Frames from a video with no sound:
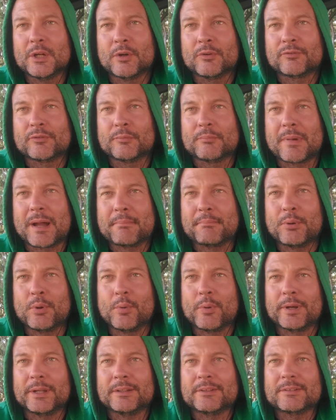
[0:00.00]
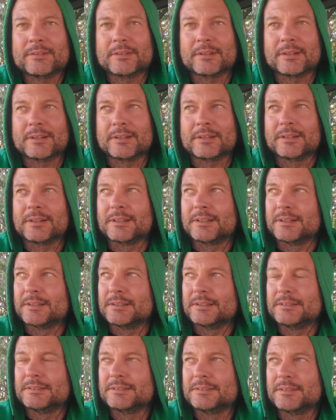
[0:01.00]
from my point
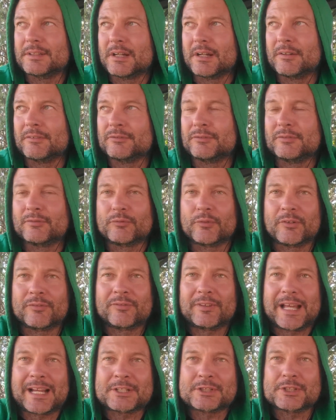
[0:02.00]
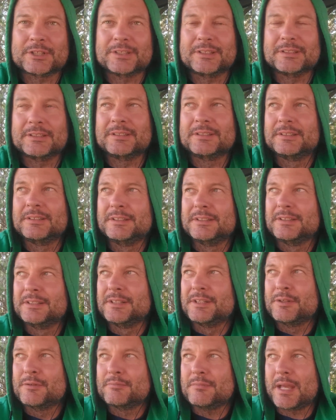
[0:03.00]
of reflection,
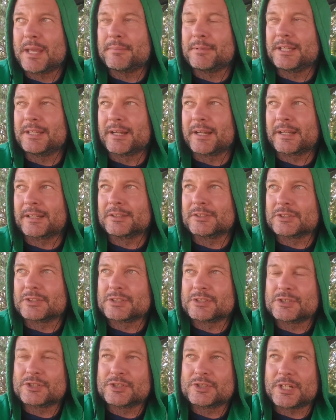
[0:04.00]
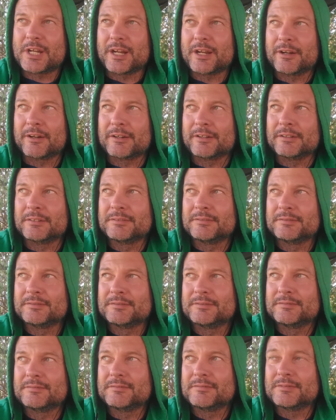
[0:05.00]
maybe I can just share
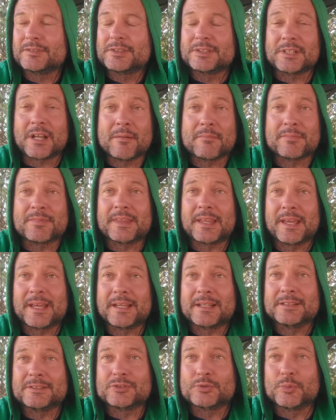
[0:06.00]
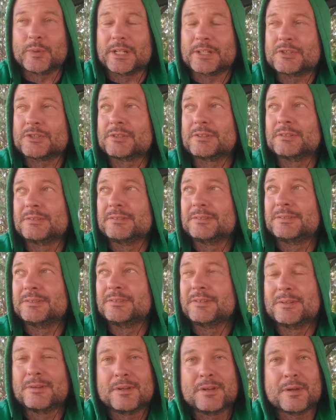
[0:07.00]
some things which
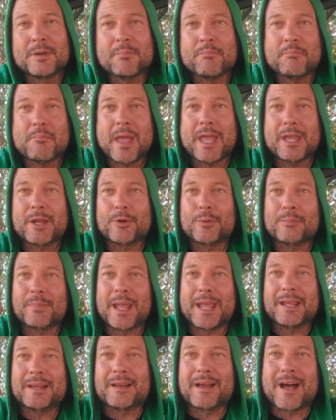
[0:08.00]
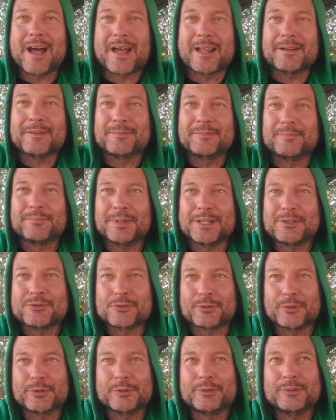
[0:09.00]
may or may not be
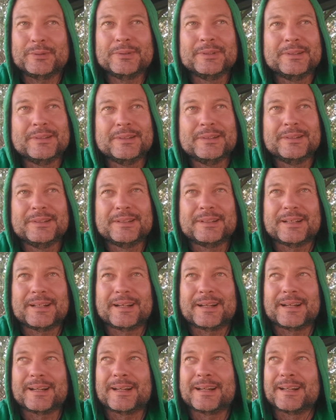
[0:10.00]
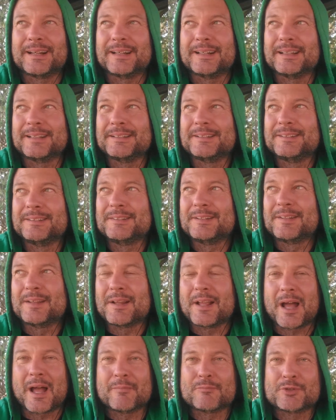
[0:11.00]
true. Uh,
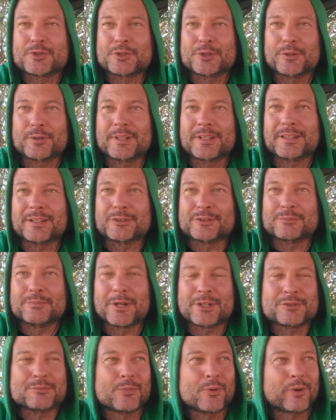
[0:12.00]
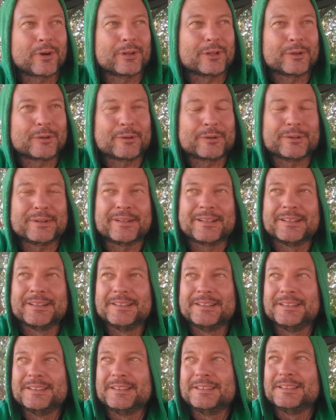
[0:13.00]
I'm sure that there's much more to learn,
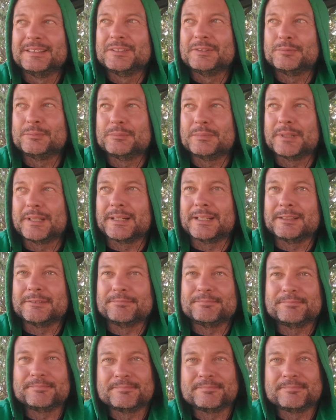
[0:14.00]
but